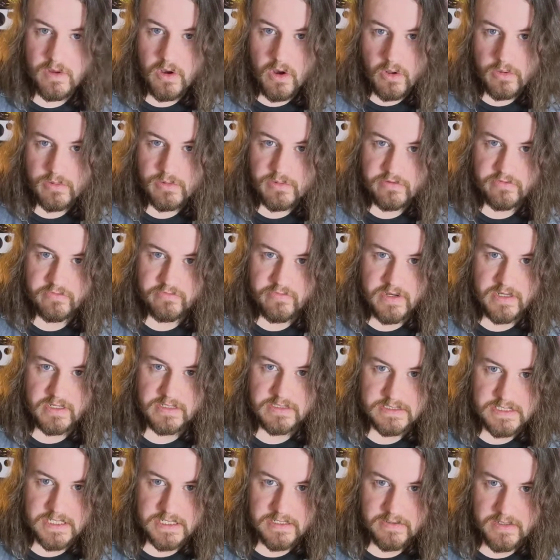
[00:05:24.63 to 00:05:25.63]
on the
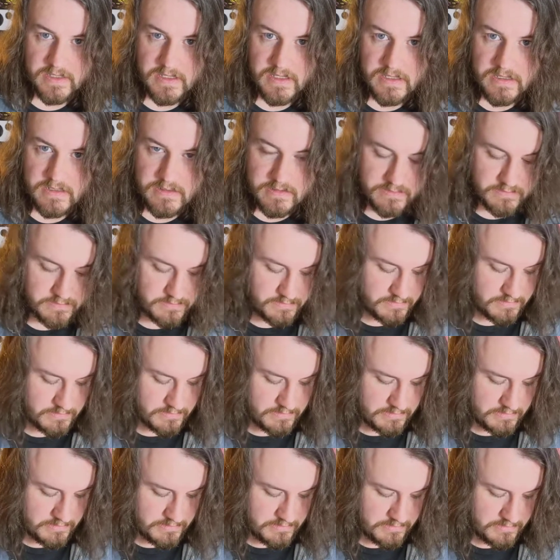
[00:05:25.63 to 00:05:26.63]
string down here,
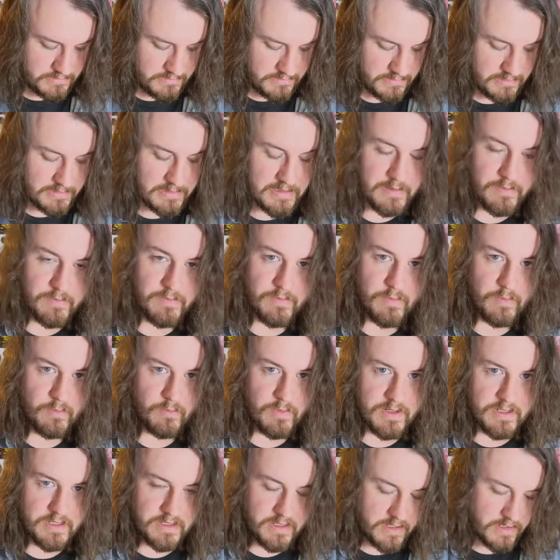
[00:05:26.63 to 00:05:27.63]
and then
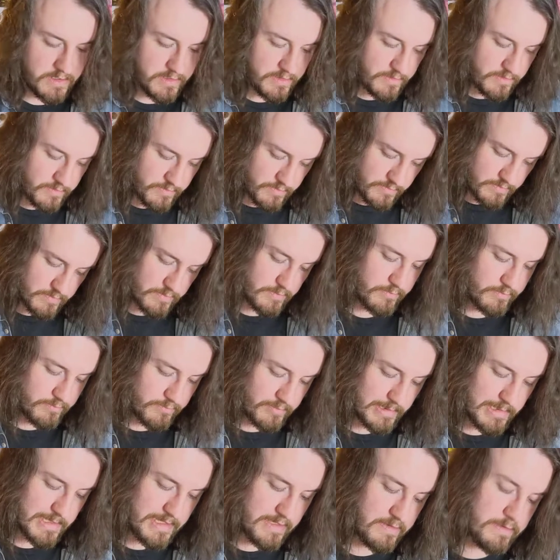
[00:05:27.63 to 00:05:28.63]
when you
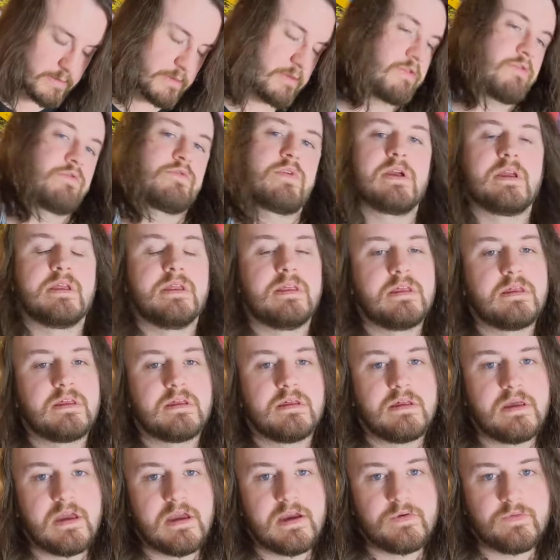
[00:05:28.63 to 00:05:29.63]
release the string
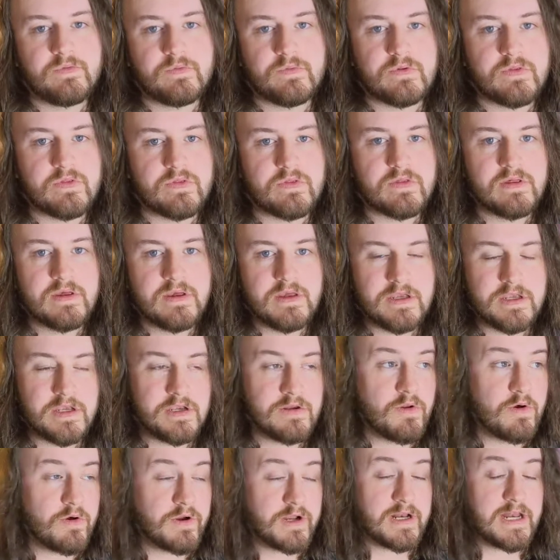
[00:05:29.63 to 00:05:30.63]
afterwards,
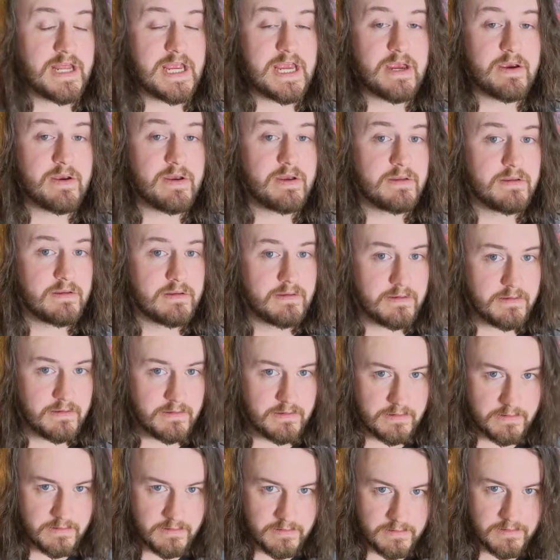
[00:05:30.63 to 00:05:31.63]
you're not going to hear it
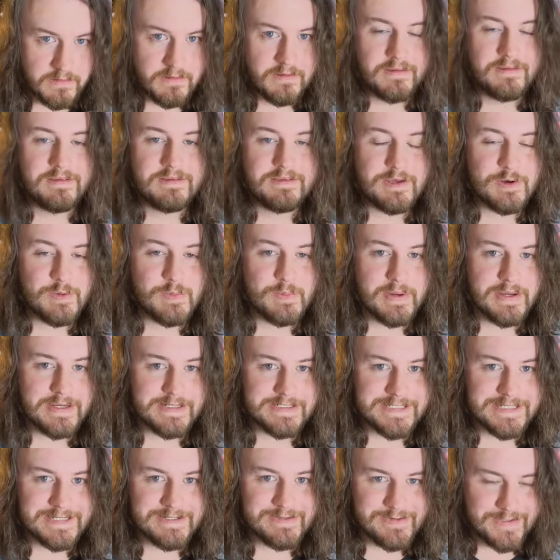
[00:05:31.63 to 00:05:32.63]
come
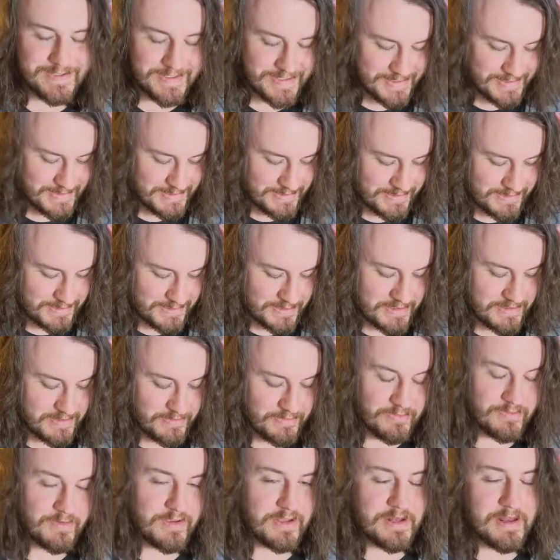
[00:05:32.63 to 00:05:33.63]
back down again like that.
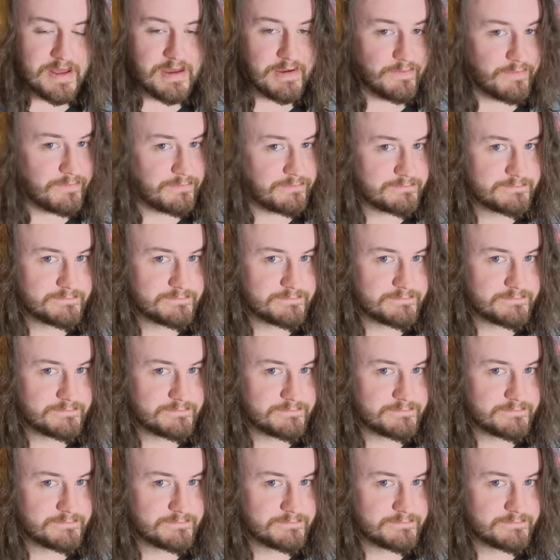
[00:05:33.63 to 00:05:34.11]
So you can have...